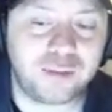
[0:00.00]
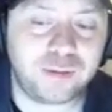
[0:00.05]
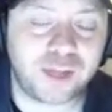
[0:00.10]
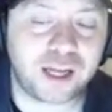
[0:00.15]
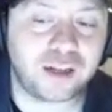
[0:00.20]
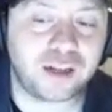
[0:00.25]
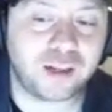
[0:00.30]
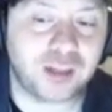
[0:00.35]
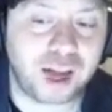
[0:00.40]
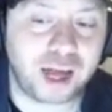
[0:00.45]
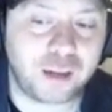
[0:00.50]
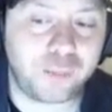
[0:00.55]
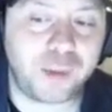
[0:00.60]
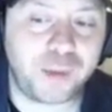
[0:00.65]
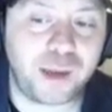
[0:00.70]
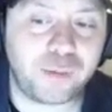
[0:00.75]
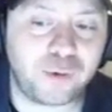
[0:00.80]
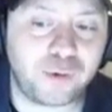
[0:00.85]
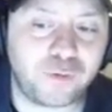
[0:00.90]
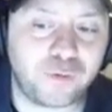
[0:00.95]
a lot of
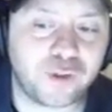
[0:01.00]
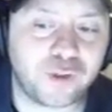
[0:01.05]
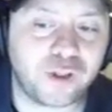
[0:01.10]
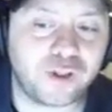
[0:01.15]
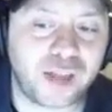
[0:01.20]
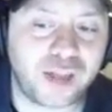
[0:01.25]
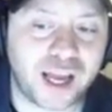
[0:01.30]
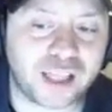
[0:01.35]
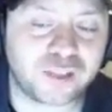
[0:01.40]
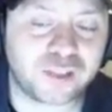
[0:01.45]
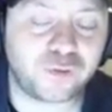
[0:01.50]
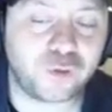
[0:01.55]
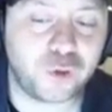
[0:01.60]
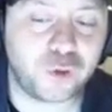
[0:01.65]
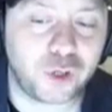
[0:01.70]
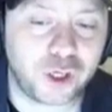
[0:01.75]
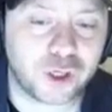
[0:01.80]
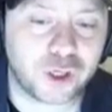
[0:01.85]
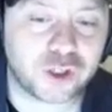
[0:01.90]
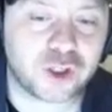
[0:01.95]
people for the last few
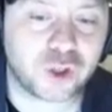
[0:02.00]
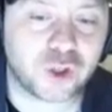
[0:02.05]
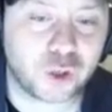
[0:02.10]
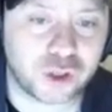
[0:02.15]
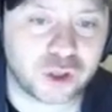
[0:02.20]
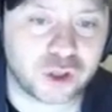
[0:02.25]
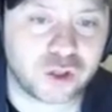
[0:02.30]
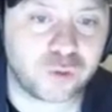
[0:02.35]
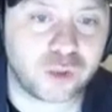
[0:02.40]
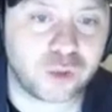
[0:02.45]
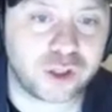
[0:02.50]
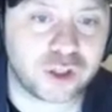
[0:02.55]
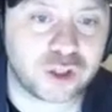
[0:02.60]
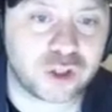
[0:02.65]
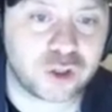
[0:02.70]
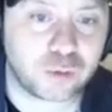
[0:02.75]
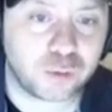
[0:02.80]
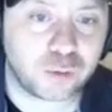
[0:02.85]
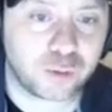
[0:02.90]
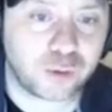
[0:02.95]
years thought should win the
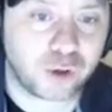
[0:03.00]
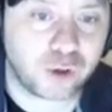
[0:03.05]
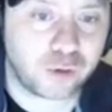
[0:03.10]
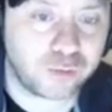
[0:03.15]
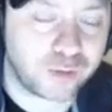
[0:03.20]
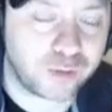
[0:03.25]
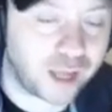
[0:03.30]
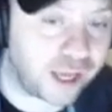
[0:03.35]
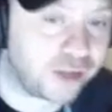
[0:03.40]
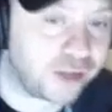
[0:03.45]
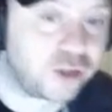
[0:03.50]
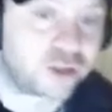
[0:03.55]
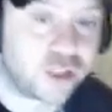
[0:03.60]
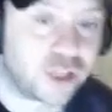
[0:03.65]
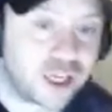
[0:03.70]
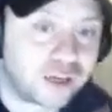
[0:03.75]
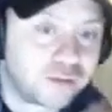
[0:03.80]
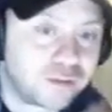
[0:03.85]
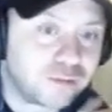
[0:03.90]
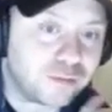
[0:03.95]
Super Bowl. And you
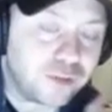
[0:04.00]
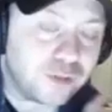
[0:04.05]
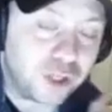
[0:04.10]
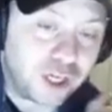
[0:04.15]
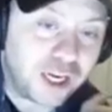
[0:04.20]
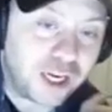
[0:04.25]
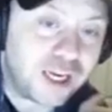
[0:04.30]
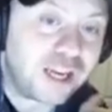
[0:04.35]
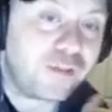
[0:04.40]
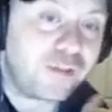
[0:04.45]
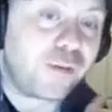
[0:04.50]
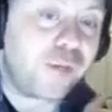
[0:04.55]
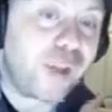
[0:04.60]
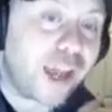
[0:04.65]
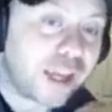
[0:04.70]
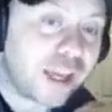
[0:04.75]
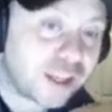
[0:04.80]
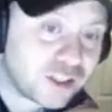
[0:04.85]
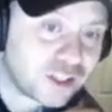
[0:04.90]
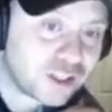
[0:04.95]
didn't even
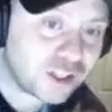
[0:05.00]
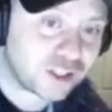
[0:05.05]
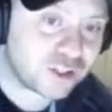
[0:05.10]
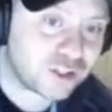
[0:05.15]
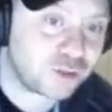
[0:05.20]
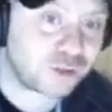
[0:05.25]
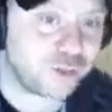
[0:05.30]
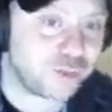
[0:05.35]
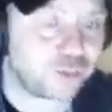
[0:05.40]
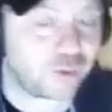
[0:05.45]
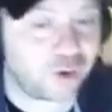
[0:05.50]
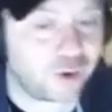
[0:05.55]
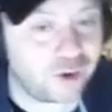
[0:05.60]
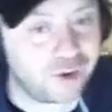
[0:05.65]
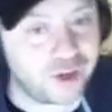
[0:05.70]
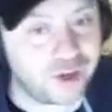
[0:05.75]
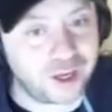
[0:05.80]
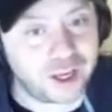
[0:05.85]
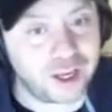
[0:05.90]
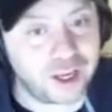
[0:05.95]
make it to the Super Bowl.
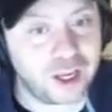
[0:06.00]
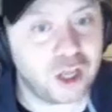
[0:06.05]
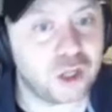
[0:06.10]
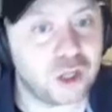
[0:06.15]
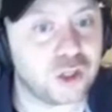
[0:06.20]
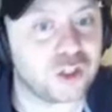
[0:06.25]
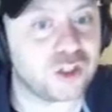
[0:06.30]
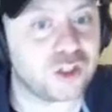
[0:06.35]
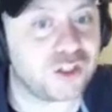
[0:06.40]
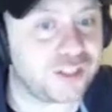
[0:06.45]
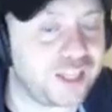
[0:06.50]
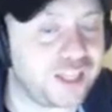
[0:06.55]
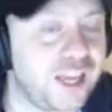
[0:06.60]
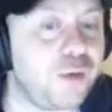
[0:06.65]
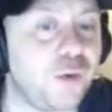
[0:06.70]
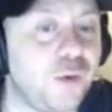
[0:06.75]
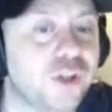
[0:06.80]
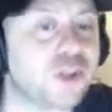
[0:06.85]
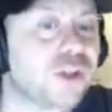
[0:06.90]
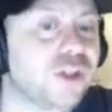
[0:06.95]
see
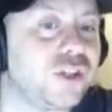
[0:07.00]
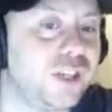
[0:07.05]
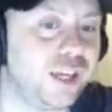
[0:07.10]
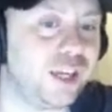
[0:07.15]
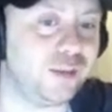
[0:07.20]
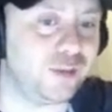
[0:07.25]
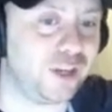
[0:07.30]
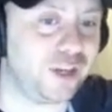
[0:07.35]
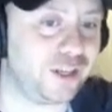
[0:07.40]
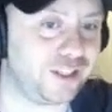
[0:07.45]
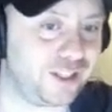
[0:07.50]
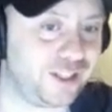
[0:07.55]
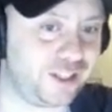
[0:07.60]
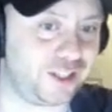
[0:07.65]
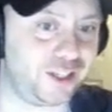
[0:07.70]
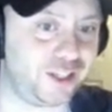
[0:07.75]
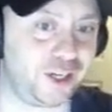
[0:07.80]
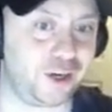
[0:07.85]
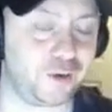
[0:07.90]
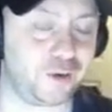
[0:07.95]
what your team does
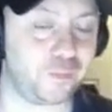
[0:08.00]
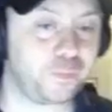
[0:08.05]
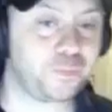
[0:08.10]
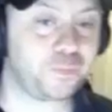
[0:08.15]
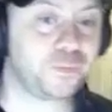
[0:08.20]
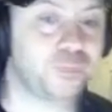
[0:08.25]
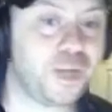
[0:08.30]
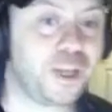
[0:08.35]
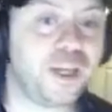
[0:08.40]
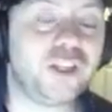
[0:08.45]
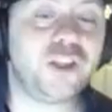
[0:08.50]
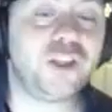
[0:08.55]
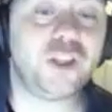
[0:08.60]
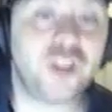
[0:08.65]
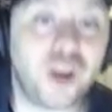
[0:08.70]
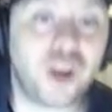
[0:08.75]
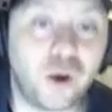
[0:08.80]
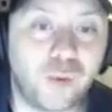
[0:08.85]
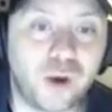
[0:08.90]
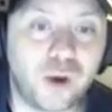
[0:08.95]
this year. And you
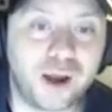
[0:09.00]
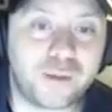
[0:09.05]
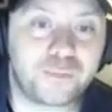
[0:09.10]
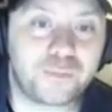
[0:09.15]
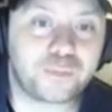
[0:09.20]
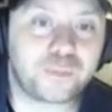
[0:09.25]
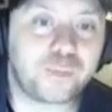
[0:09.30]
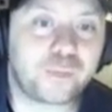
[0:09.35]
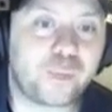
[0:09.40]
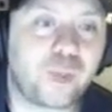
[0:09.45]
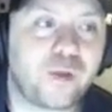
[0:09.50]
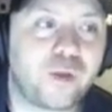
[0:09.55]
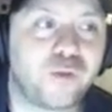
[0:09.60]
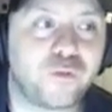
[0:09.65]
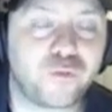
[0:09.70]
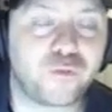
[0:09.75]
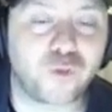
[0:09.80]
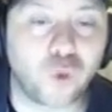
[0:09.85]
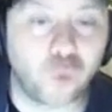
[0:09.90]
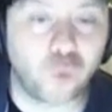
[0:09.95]
know what?
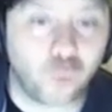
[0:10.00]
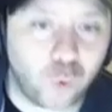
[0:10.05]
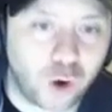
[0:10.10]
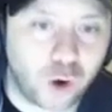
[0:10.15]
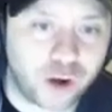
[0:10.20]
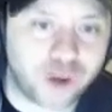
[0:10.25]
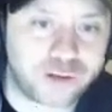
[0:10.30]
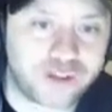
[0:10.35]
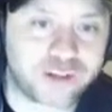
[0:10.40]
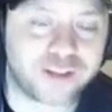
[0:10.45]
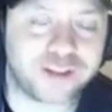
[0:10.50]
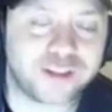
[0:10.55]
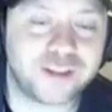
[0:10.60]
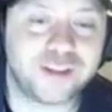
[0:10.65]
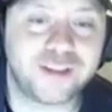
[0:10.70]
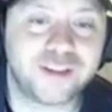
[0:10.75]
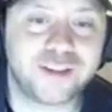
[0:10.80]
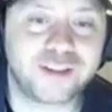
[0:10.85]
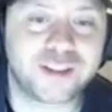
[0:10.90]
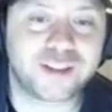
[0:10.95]
For once,
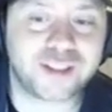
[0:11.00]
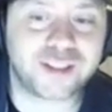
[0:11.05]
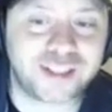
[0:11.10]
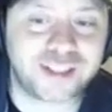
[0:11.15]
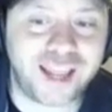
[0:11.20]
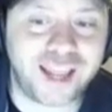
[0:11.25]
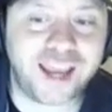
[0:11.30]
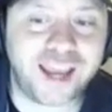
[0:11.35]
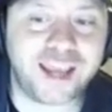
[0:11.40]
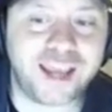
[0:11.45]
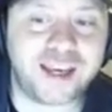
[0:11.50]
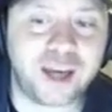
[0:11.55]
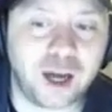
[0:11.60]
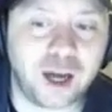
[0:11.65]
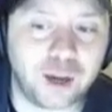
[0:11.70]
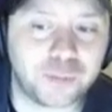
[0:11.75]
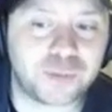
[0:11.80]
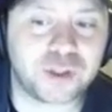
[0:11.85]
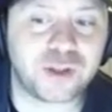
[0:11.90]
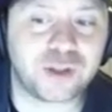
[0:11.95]
stand
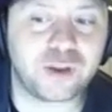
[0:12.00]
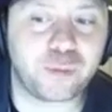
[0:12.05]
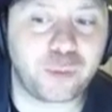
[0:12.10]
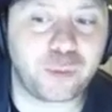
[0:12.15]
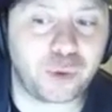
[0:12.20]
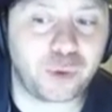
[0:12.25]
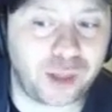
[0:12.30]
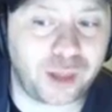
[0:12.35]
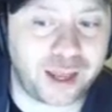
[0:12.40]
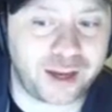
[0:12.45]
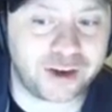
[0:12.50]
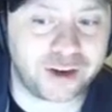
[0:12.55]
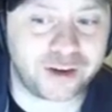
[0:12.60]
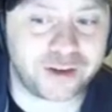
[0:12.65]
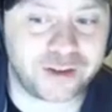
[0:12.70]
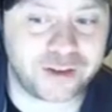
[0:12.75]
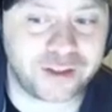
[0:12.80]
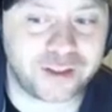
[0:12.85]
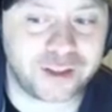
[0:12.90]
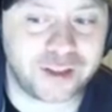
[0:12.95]
up to the
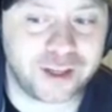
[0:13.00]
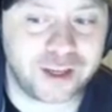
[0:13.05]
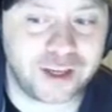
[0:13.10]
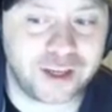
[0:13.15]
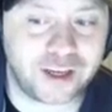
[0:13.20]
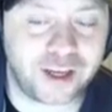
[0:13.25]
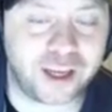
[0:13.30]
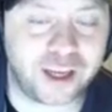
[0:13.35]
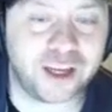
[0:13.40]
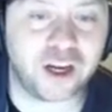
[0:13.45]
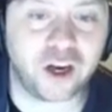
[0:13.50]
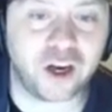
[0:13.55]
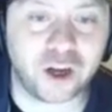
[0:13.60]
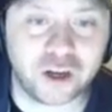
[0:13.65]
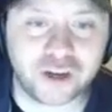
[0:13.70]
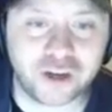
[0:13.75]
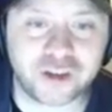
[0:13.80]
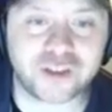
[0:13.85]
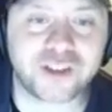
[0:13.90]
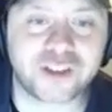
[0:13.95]
players and
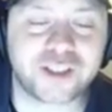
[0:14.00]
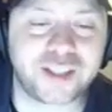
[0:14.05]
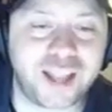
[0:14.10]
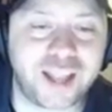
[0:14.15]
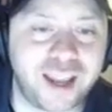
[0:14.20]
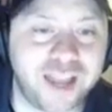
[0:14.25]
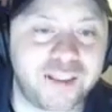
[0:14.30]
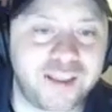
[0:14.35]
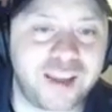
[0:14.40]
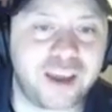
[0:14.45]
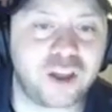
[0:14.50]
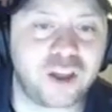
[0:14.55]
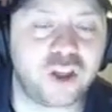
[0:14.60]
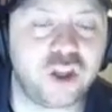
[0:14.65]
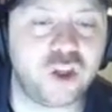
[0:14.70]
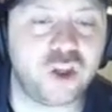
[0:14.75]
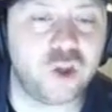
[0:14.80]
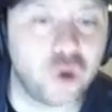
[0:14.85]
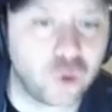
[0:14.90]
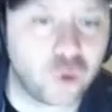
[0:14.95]
understand that
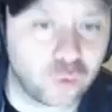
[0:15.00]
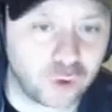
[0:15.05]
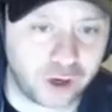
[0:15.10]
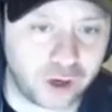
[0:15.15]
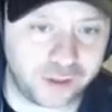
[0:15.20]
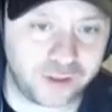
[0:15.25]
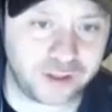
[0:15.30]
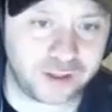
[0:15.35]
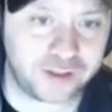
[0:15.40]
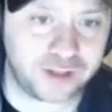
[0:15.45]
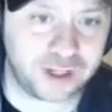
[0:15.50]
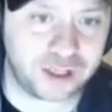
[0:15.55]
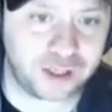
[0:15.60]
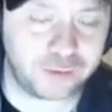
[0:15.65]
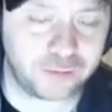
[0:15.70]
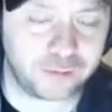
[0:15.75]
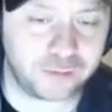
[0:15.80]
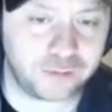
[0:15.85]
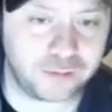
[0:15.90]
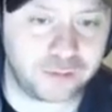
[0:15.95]
you run the
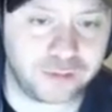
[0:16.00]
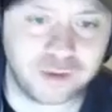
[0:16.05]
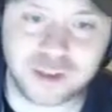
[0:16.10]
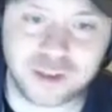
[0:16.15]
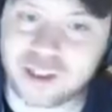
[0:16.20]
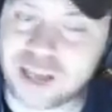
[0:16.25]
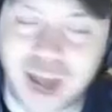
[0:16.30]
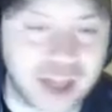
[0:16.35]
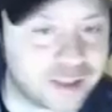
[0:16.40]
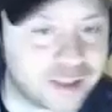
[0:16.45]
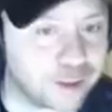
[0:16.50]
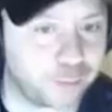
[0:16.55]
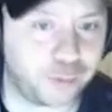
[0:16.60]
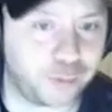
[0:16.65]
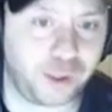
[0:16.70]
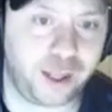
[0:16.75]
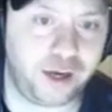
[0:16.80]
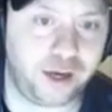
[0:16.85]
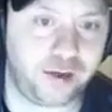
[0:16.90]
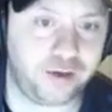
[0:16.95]
team, not the
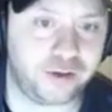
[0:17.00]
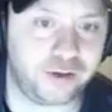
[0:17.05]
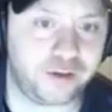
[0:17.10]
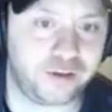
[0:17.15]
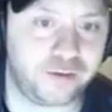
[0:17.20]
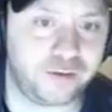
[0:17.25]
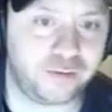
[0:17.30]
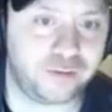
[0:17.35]
players.